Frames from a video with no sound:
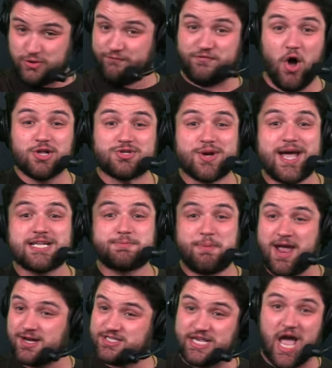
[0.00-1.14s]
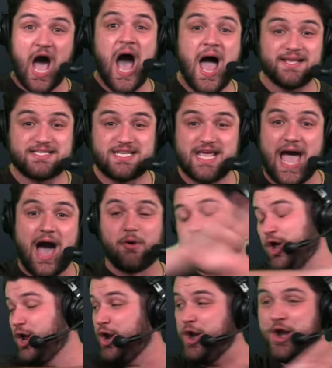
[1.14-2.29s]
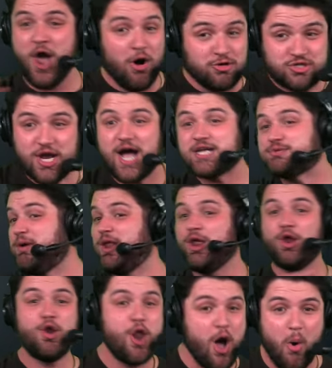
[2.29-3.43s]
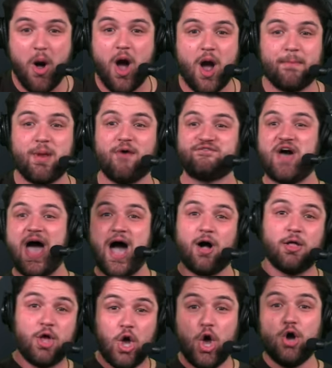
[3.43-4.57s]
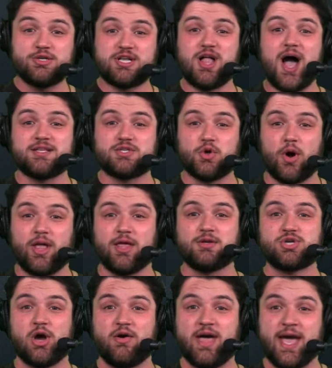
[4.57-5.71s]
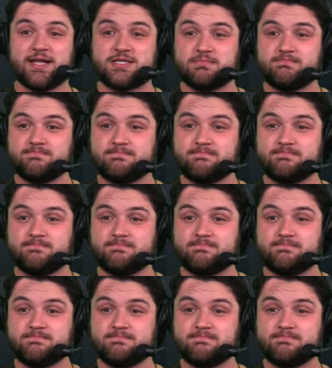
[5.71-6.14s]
Full transparency. Honesty hour. No judgment. No harm. No foul. Who's clogged the toilet? Show of hands.